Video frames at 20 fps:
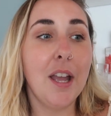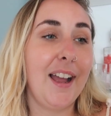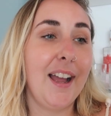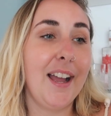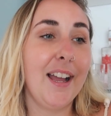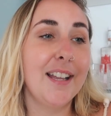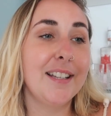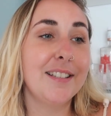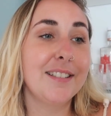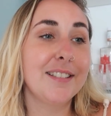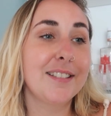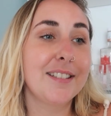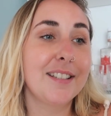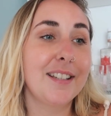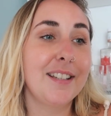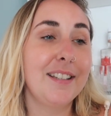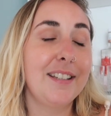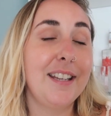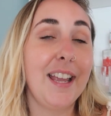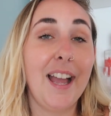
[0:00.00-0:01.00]
and
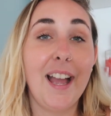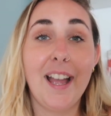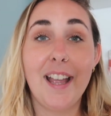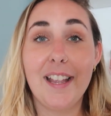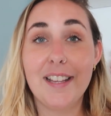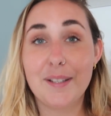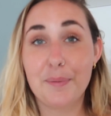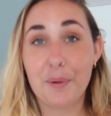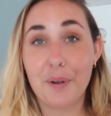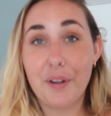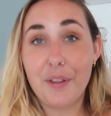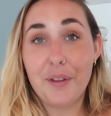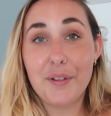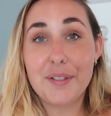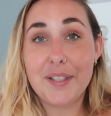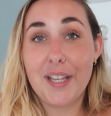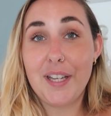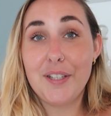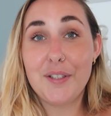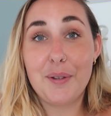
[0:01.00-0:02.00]
yeah, it's one of
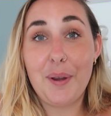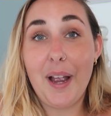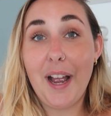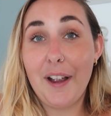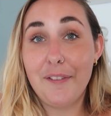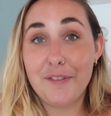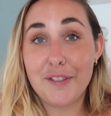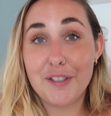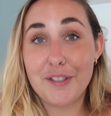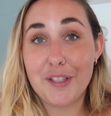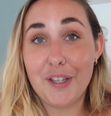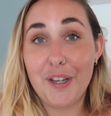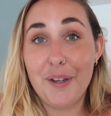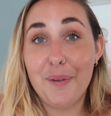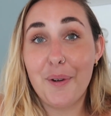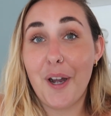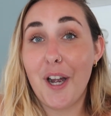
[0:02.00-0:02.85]
those things you have to do.